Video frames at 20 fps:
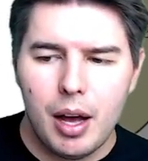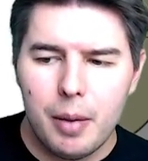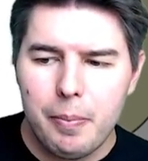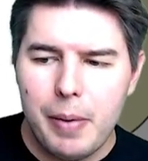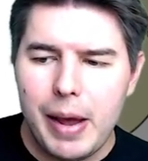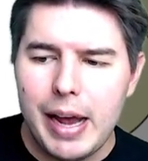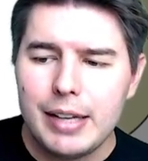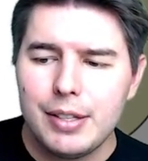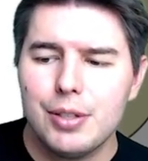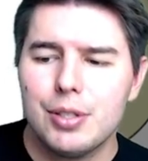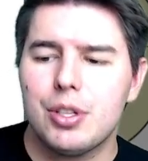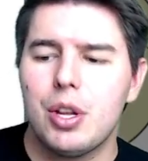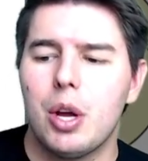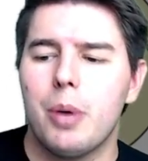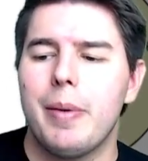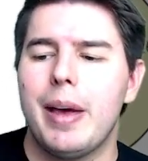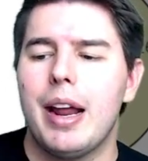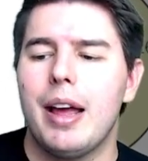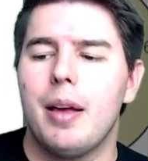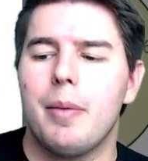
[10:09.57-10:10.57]
Pay 2 snow
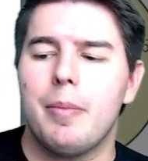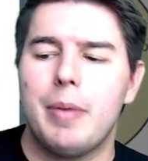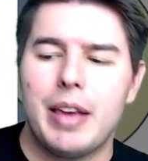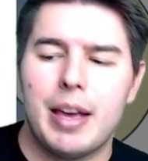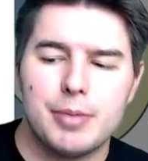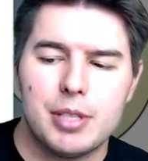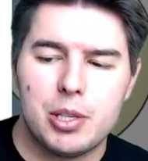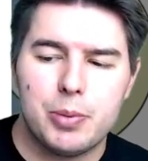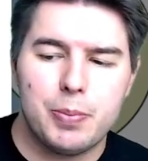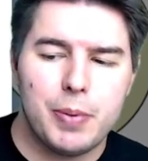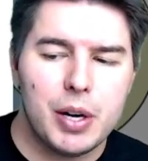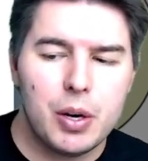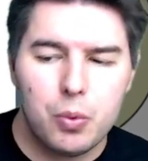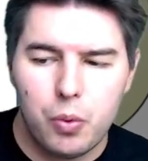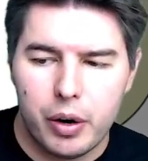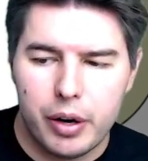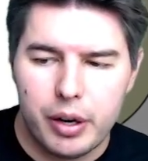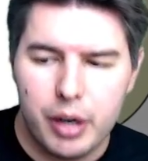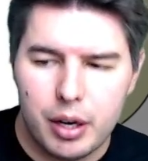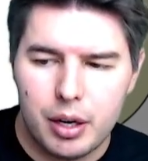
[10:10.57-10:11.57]
mana, it becomes a Spirit
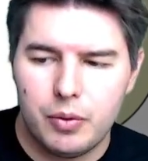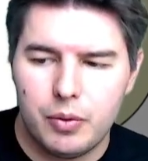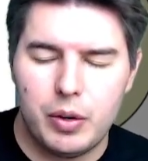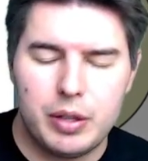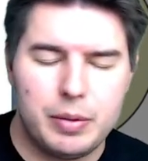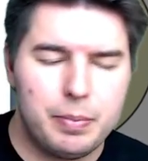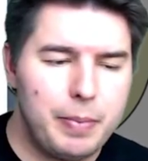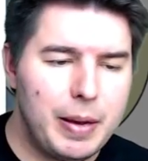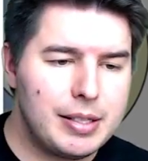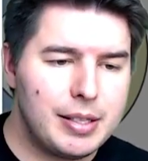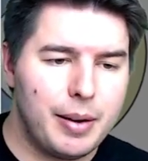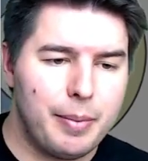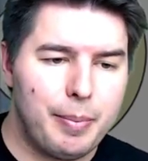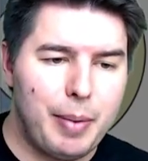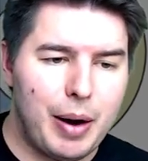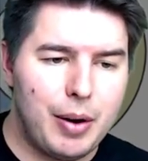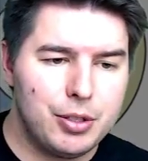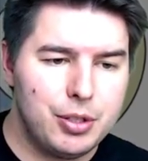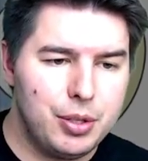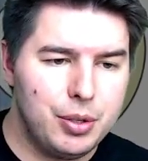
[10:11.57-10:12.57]
Warrior with base
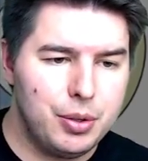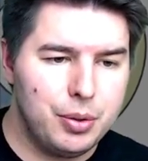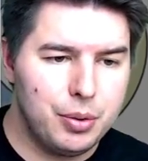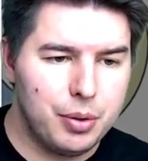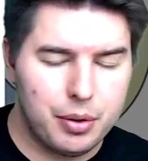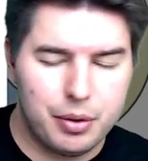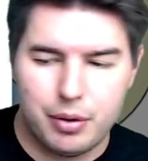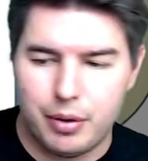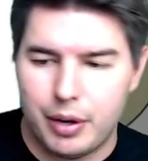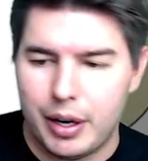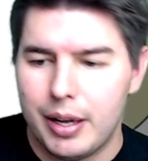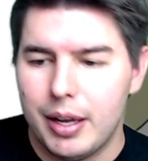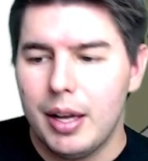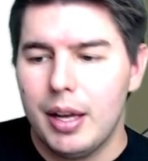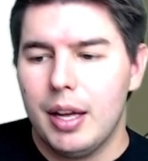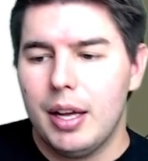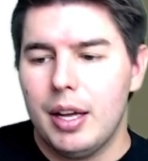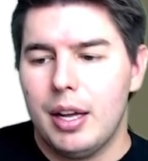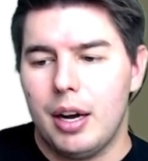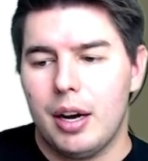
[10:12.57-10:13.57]
power 2 or 3,
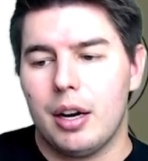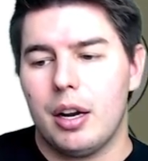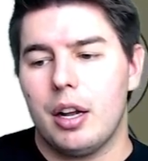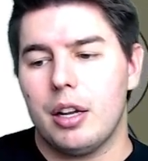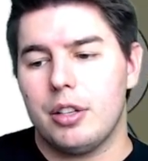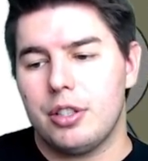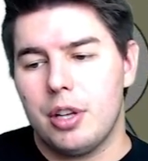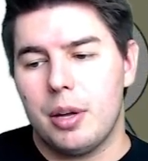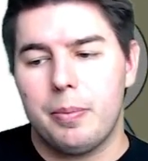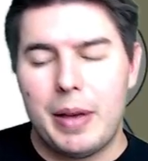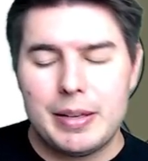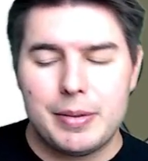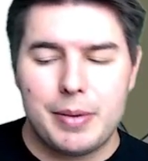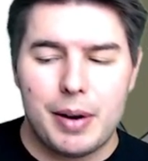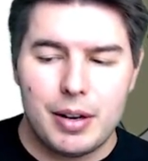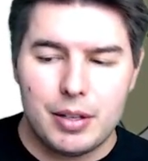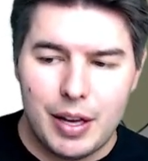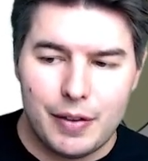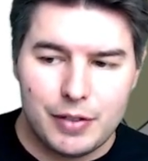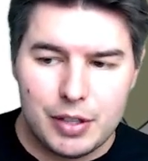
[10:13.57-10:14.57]
or a base
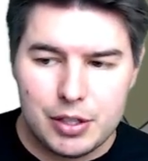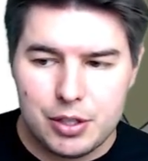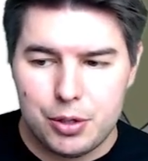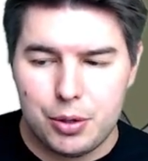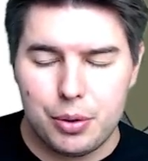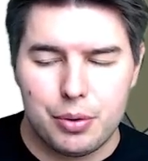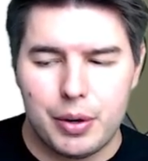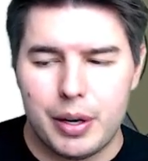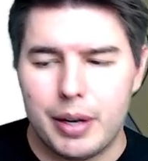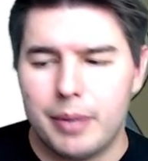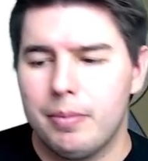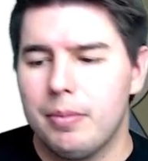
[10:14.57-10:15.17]
power toughness 2/3.